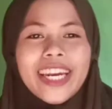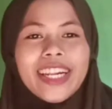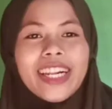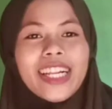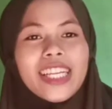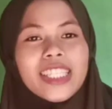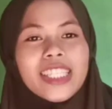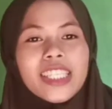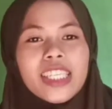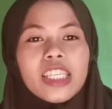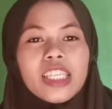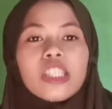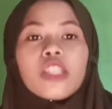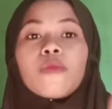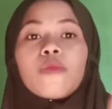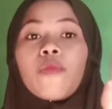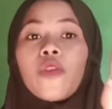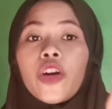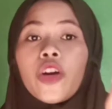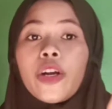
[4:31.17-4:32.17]
last is
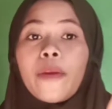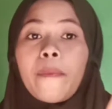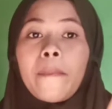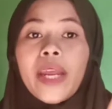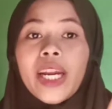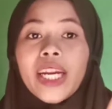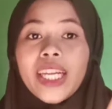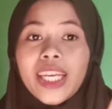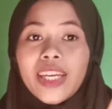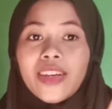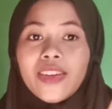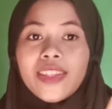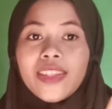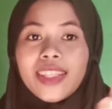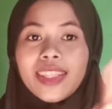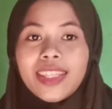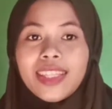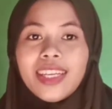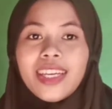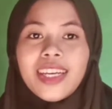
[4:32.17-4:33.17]
fourth period.
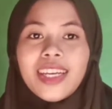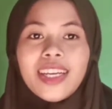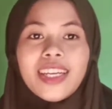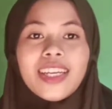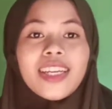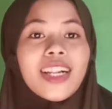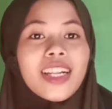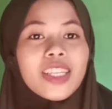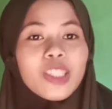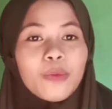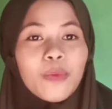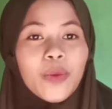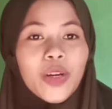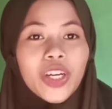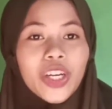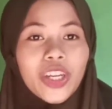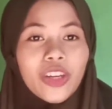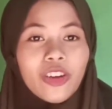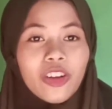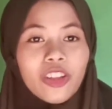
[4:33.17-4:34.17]
The last
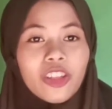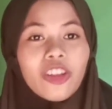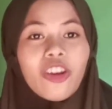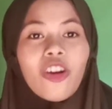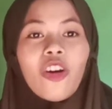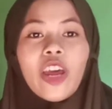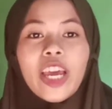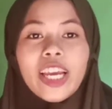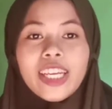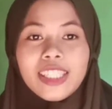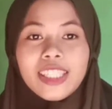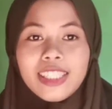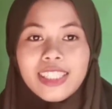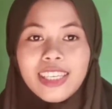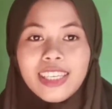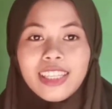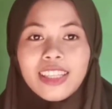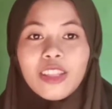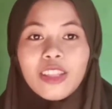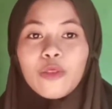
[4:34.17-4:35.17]
period
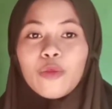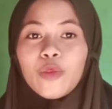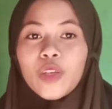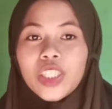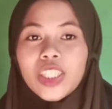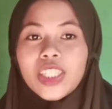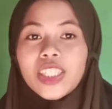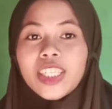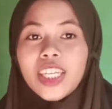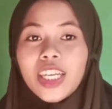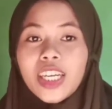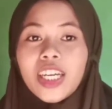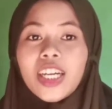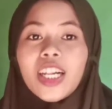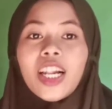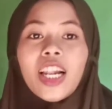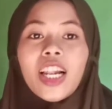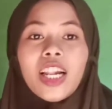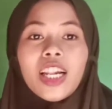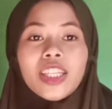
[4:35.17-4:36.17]
coexists with
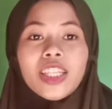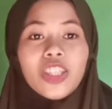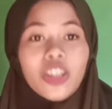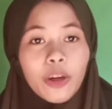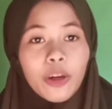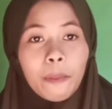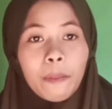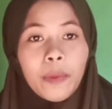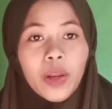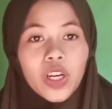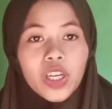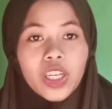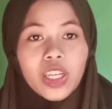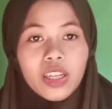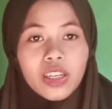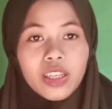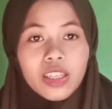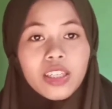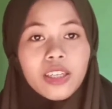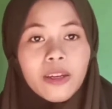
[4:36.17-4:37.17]
the third
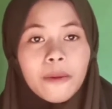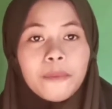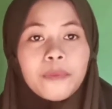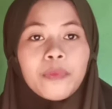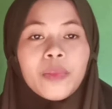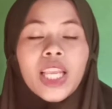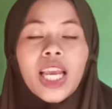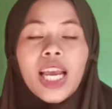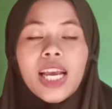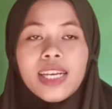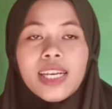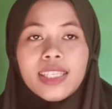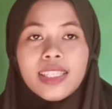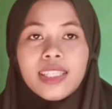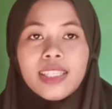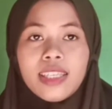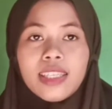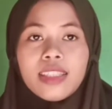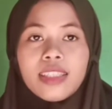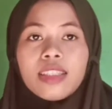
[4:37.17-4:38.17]
period as
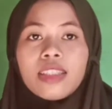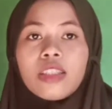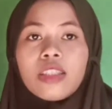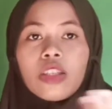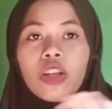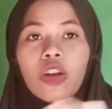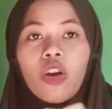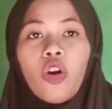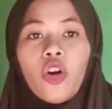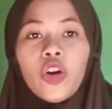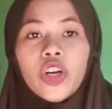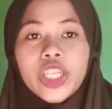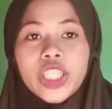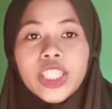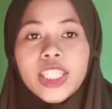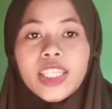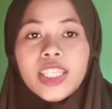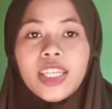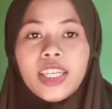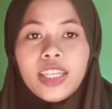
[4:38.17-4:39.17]
it
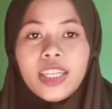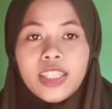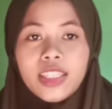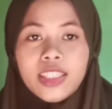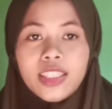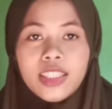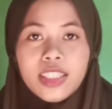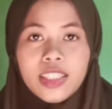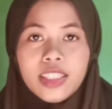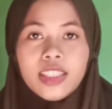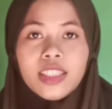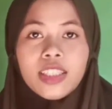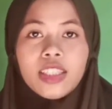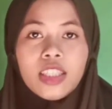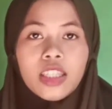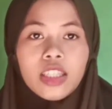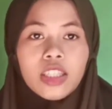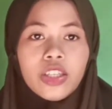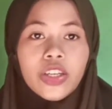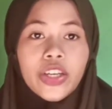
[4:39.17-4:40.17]
originated in the
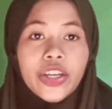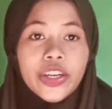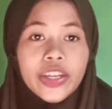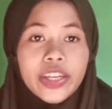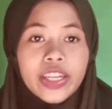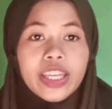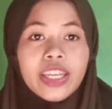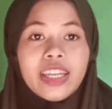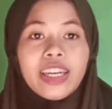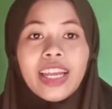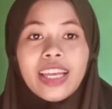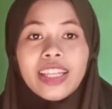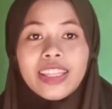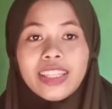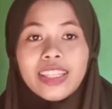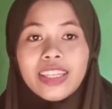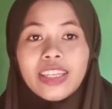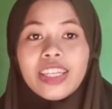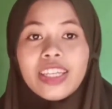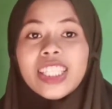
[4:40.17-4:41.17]
early
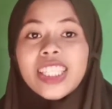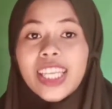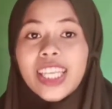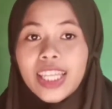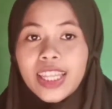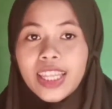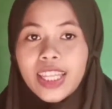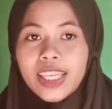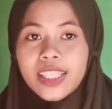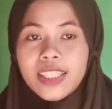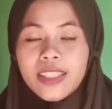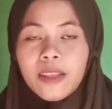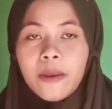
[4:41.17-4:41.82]
1960s,